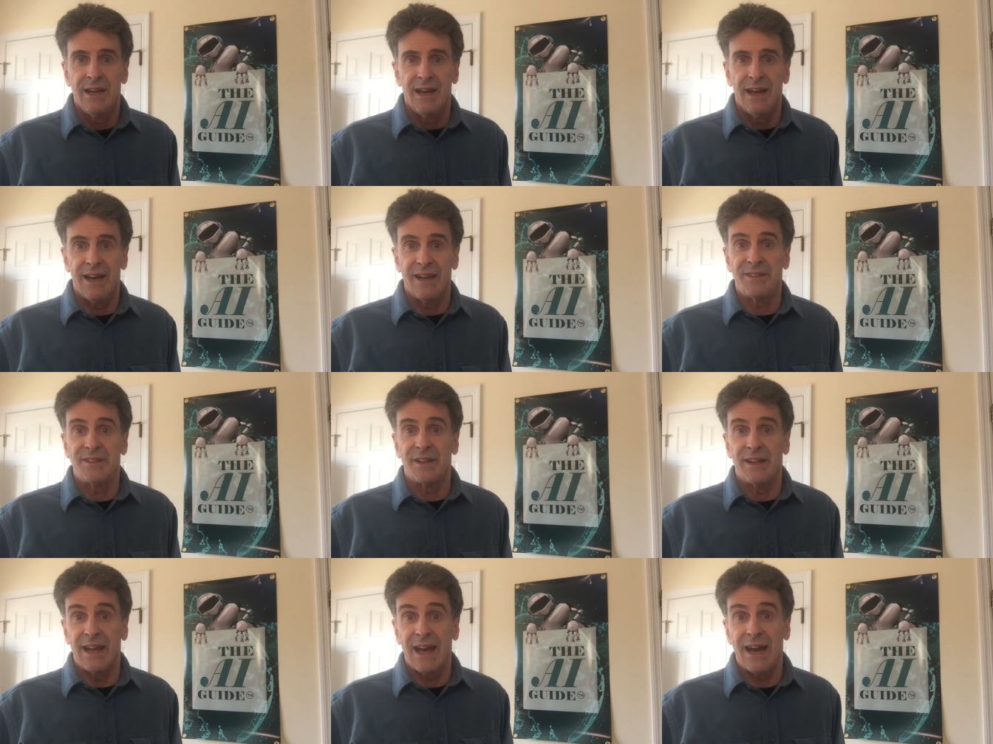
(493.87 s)

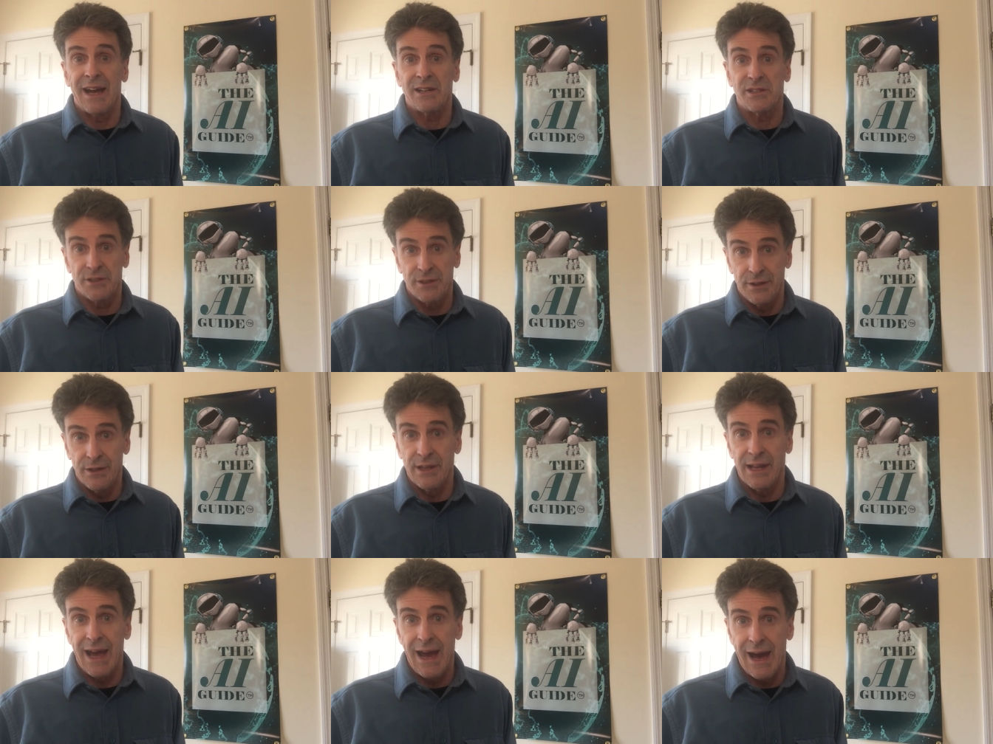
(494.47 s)
at the
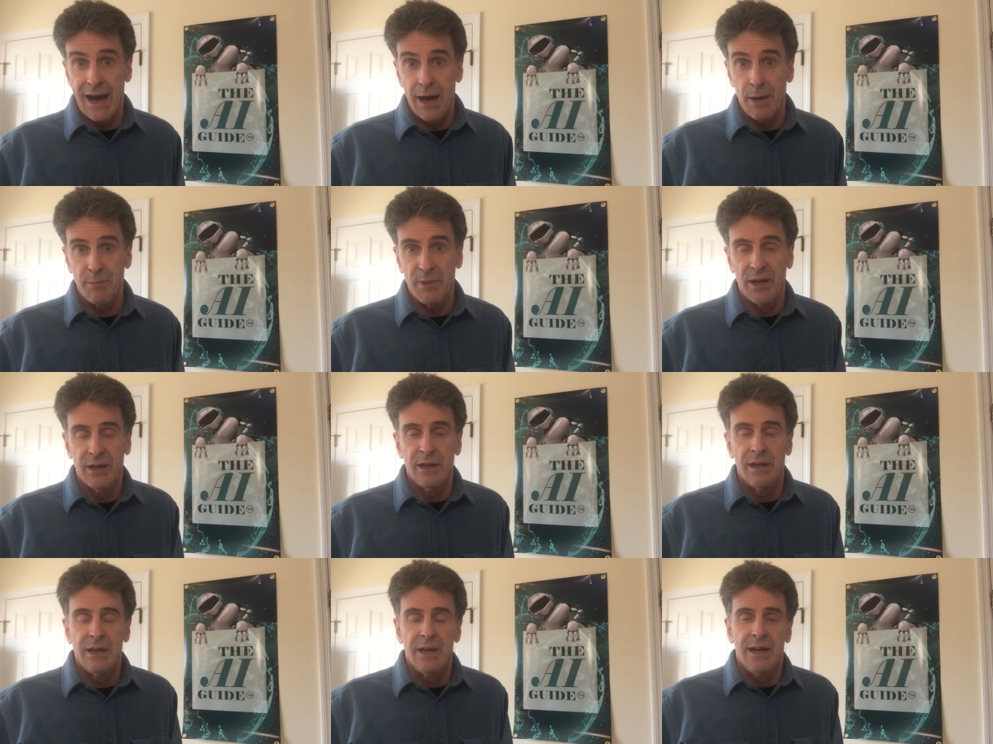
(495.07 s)
National Lab.
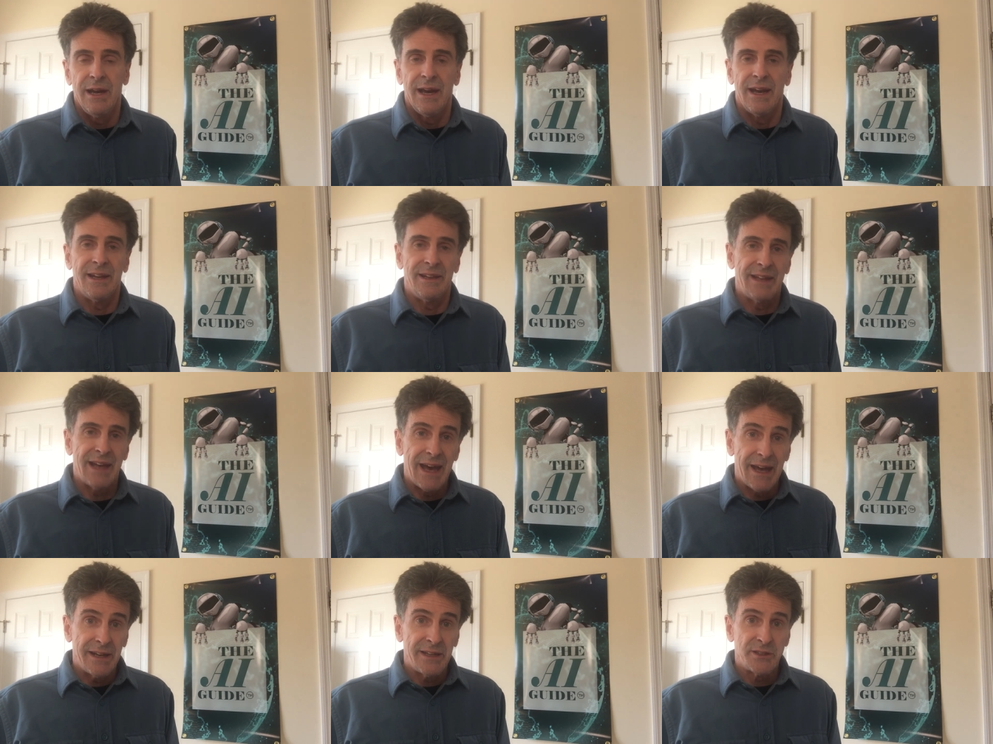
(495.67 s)
And
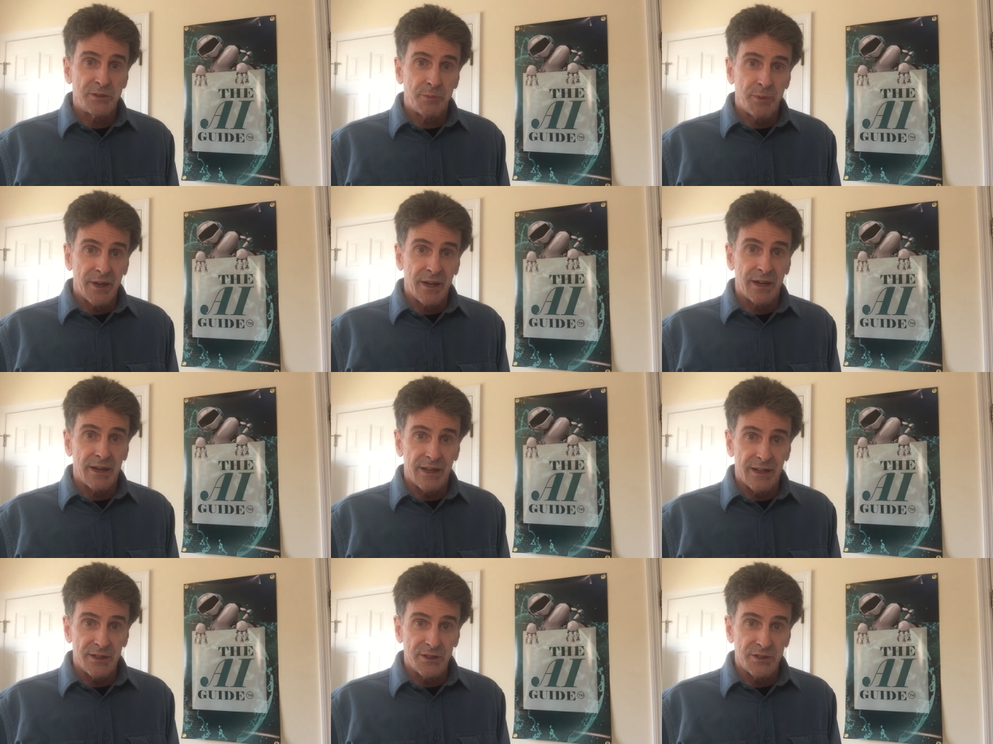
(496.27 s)
that is
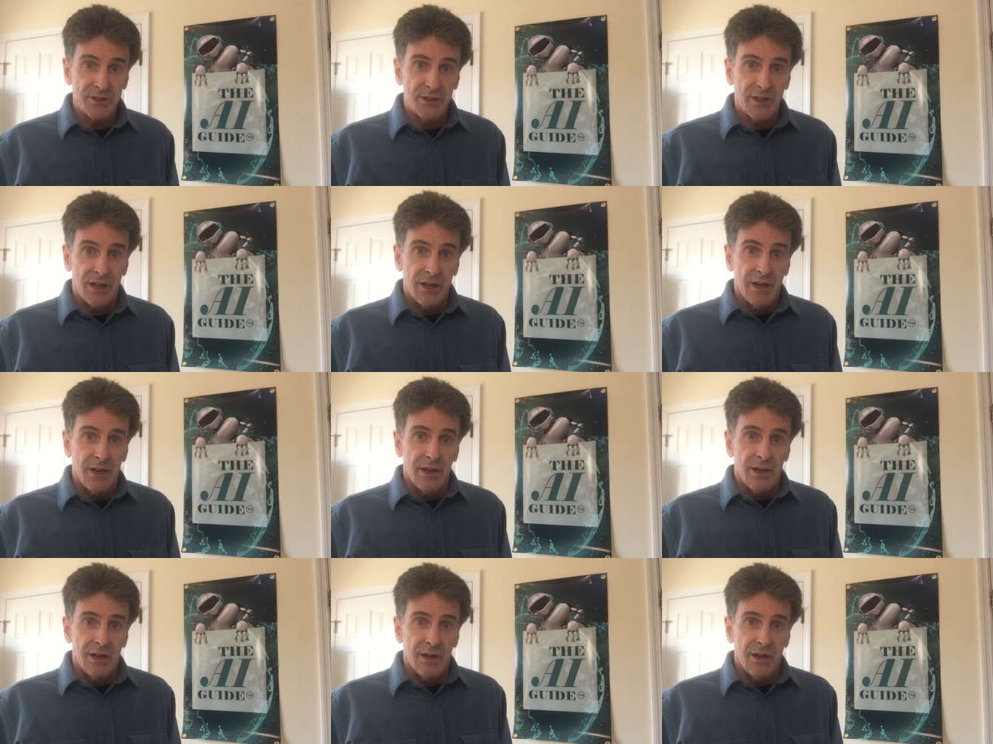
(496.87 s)
because